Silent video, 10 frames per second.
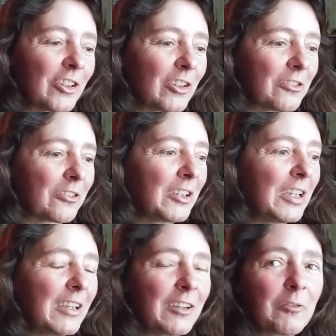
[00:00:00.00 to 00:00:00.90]
So
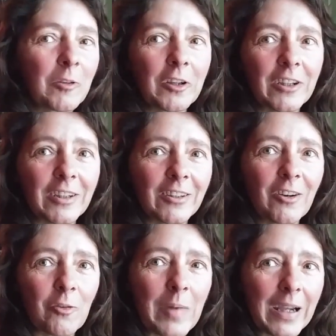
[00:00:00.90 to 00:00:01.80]
we're going to
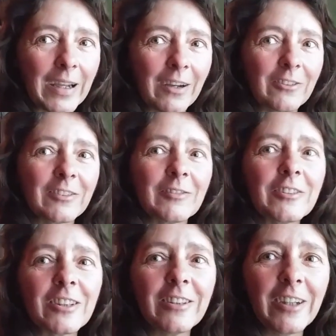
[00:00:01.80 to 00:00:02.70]
go back out
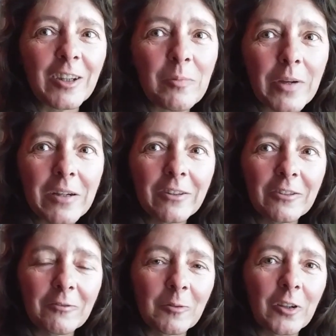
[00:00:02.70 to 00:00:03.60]
to the incubator
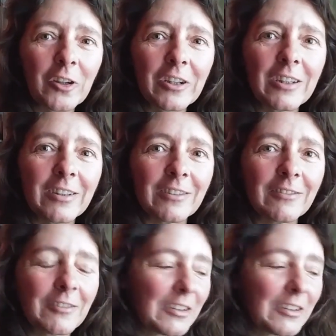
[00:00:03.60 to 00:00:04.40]
and we're going to